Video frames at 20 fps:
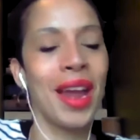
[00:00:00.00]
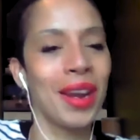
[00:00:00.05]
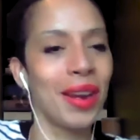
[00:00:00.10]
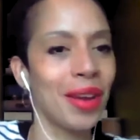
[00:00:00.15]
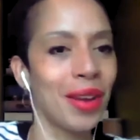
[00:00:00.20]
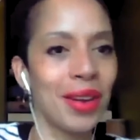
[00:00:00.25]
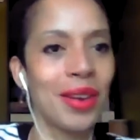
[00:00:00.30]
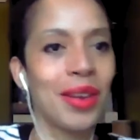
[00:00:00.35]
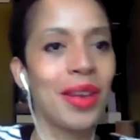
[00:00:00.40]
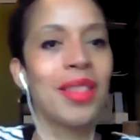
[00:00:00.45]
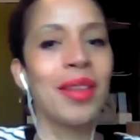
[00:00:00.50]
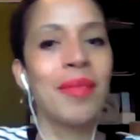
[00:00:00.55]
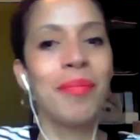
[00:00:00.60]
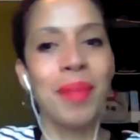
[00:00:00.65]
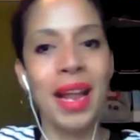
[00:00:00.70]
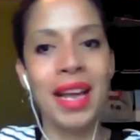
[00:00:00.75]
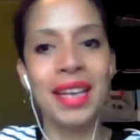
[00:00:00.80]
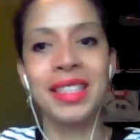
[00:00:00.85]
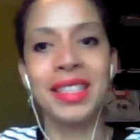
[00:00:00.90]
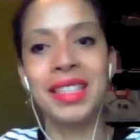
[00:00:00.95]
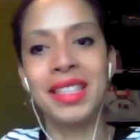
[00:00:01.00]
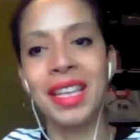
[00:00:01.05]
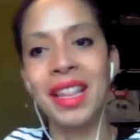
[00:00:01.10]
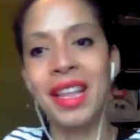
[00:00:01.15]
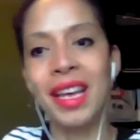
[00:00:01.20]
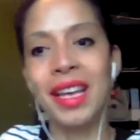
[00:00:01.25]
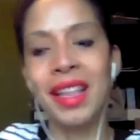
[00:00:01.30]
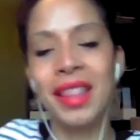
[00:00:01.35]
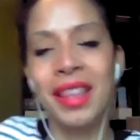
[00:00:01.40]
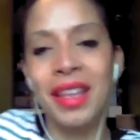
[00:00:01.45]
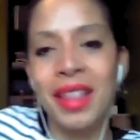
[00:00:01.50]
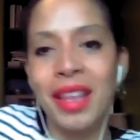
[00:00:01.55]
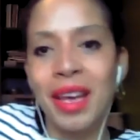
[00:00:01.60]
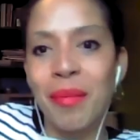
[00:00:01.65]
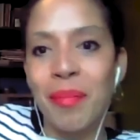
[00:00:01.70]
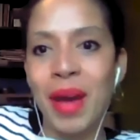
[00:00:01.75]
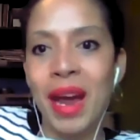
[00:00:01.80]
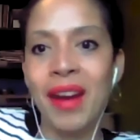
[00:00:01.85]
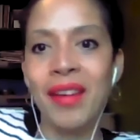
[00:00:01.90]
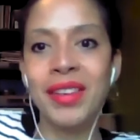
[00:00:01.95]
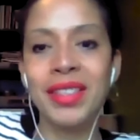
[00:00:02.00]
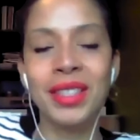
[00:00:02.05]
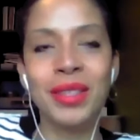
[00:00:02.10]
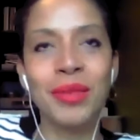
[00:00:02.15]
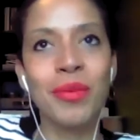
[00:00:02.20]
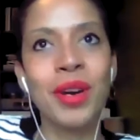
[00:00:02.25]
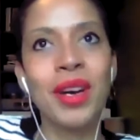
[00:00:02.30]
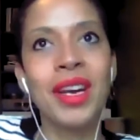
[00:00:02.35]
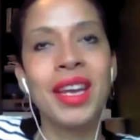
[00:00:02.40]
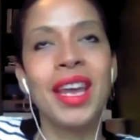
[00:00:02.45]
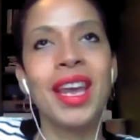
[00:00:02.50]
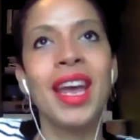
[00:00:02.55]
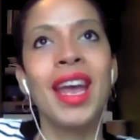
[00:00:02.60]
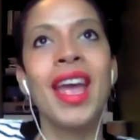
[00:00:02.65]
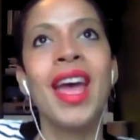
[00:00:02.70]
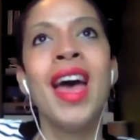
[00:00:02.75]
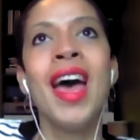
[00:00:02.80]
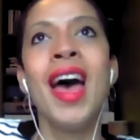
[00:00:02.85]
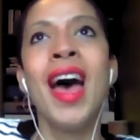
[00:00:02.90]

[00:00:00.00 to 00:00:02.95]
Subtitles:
and the places that their parents are working.